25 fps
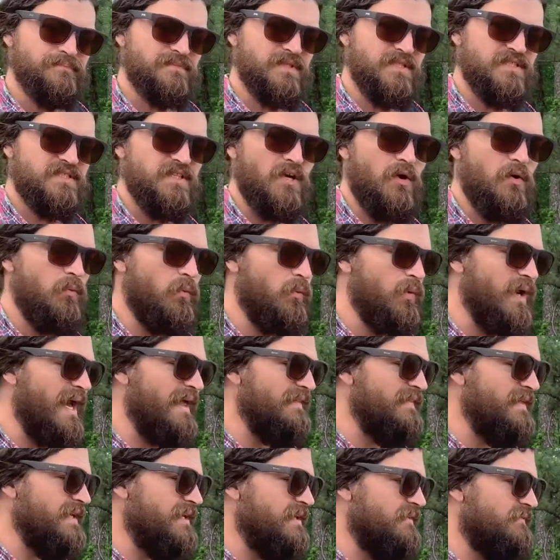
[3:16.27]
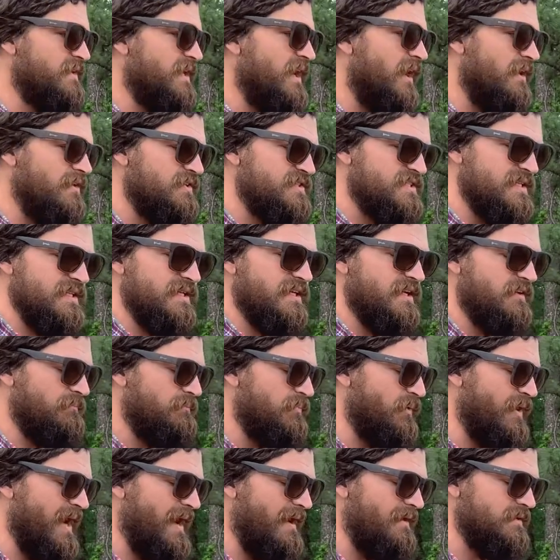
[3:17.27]
So when I think of colors, I think of
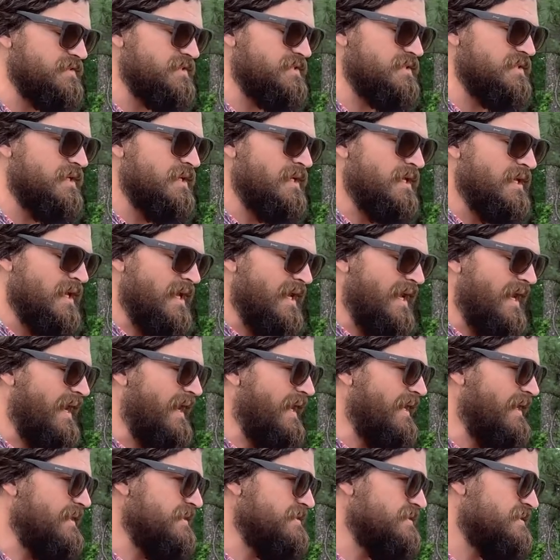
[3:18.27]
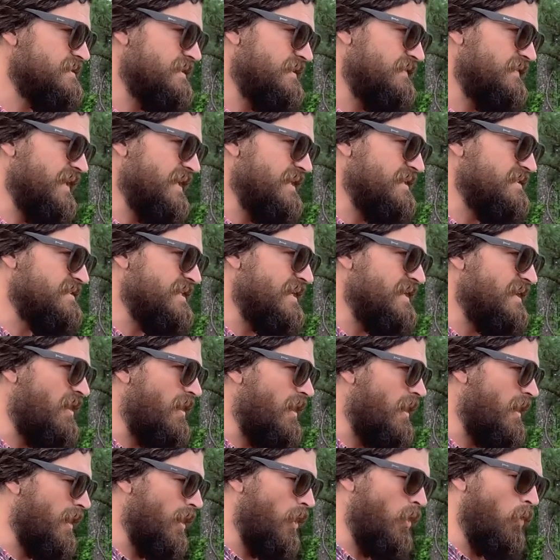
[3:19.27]
browns as things that
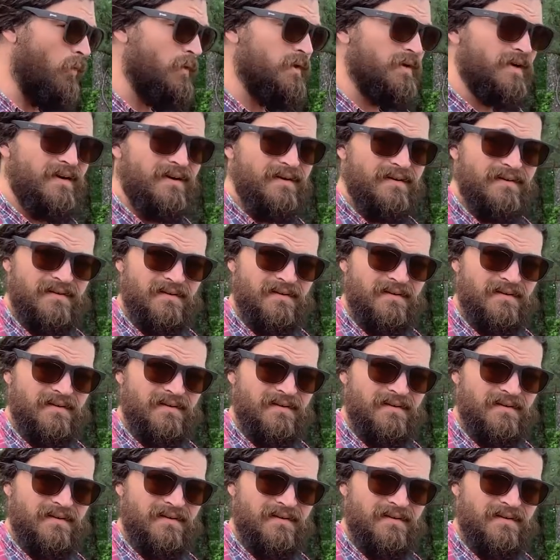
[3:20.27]
are older,